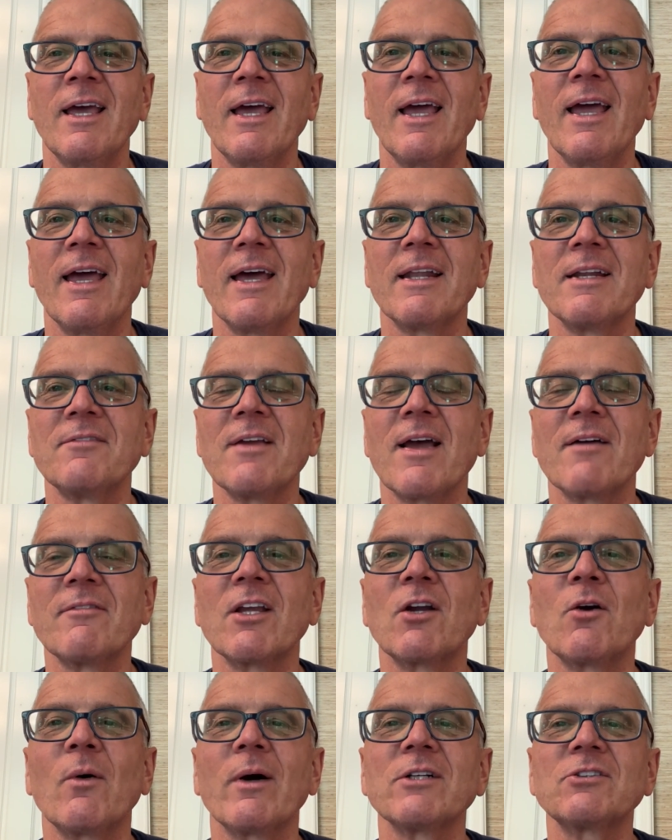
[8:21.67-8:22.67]
And if you have
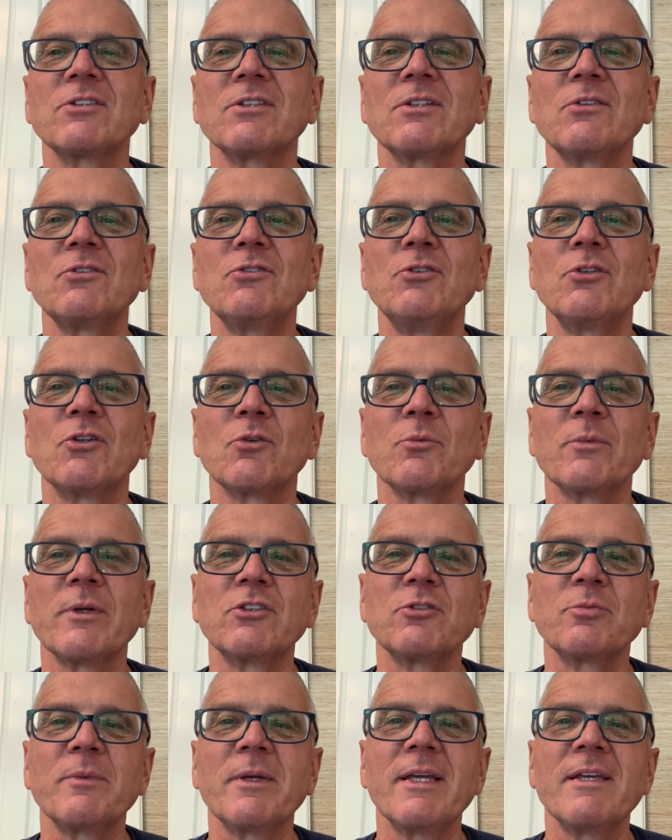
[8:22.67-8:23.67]
any questions, you can
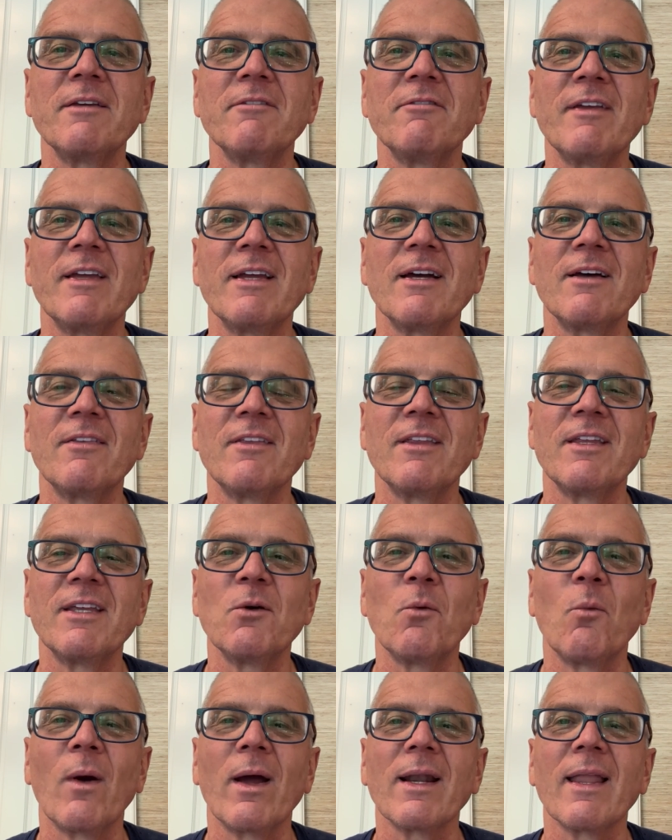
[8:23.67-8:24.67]
reach me via the
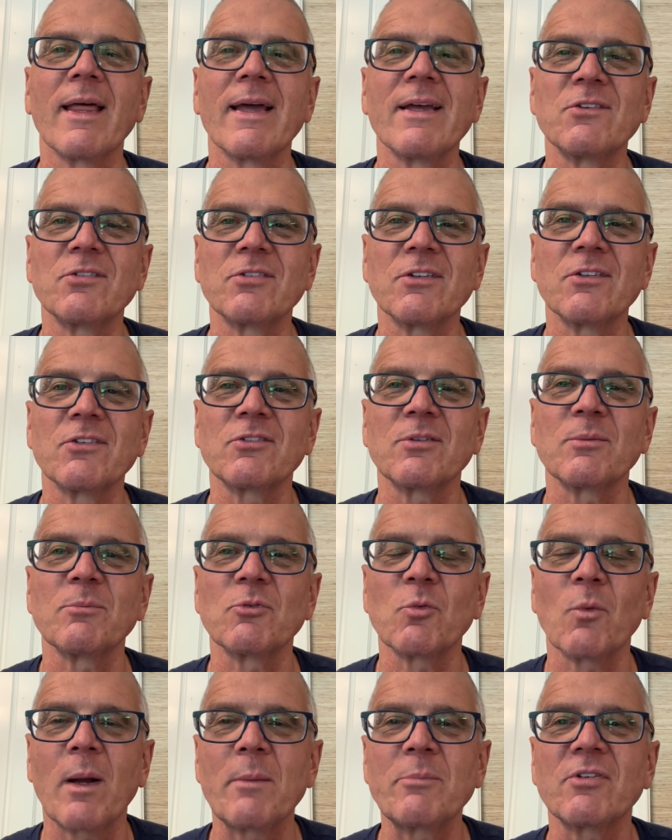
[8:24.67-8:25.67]
Wet Light Systems
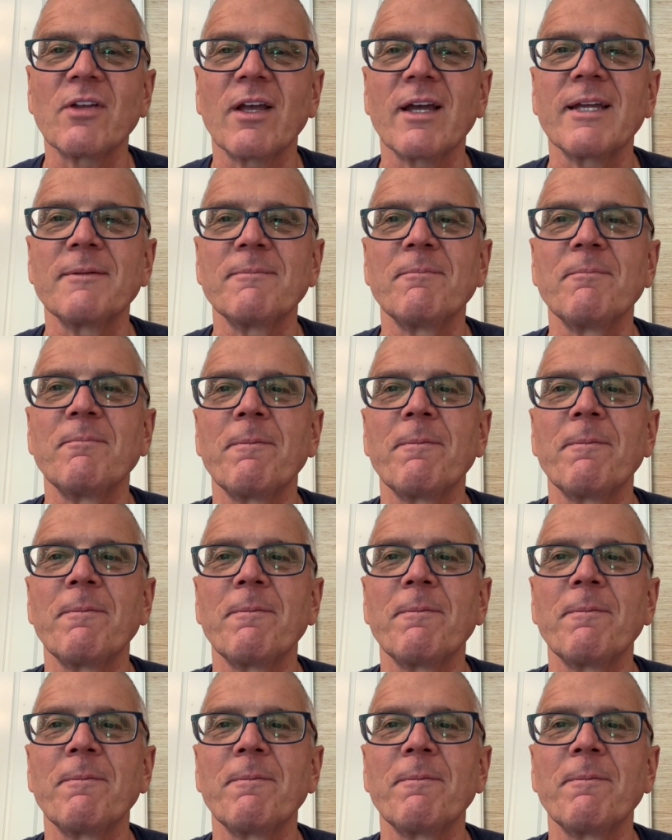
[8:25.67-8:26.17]
website,